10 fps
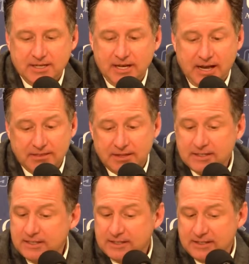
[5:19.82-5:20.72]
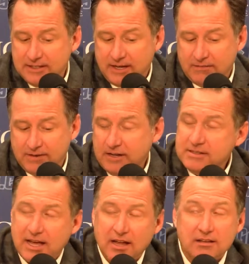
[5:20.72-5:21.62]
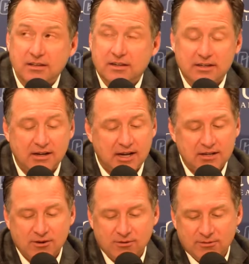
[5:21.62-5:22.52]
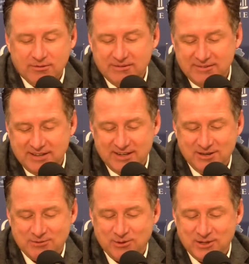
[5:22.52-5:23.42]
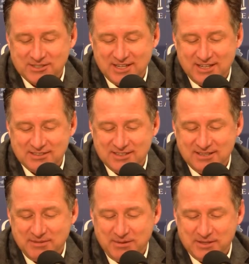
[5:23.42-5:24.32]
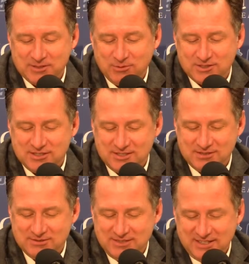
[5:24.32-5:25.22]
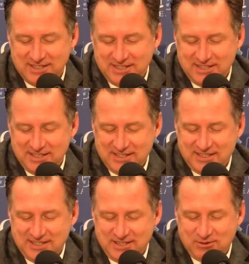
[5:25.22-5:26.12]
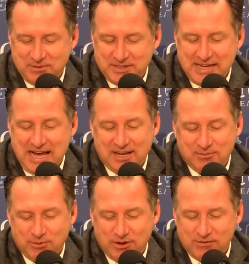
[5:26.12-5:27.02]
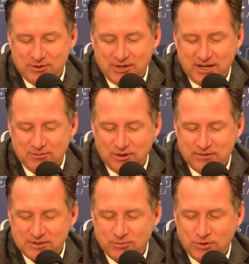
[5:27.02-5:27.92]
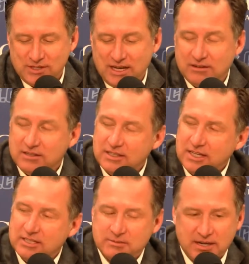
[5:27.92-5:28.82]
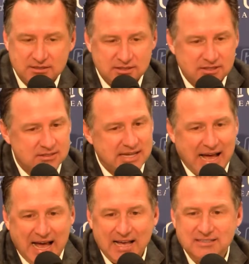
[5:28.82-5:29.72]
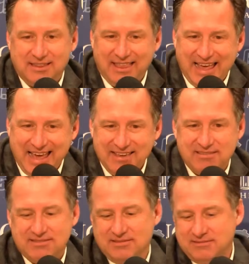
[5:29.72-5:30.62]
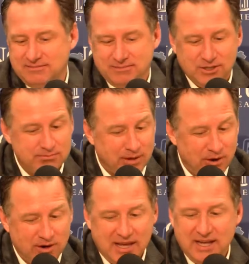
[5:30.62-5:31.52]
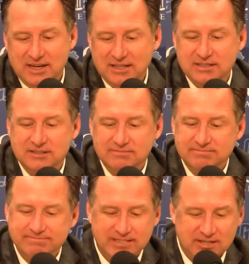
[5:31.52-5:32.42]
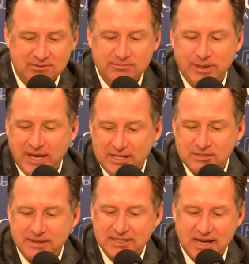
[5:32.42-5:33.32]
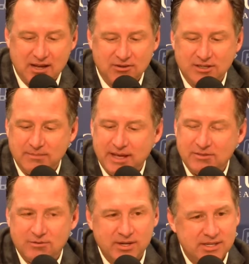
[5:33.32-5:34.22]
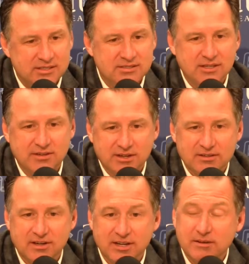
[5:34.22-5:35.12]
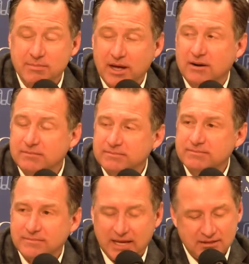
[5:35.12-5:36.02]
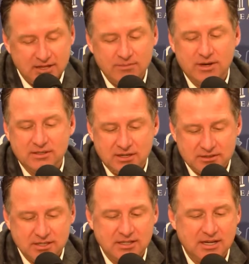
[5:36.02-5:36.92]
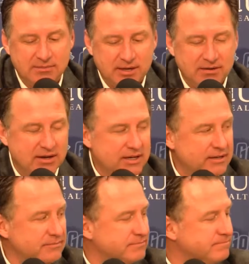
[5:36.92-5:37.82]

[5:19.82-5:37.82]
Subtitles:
and I think that they're very talented. You know, I know, Roy's kind of said maybe this wasn't as, you know, from a talent point of view, not one of his more talented teams, but I see size, length, good ball handling. You know, Paige and McDonald can make threes. You know, they're getting better. That team right there is getting a lot better right now.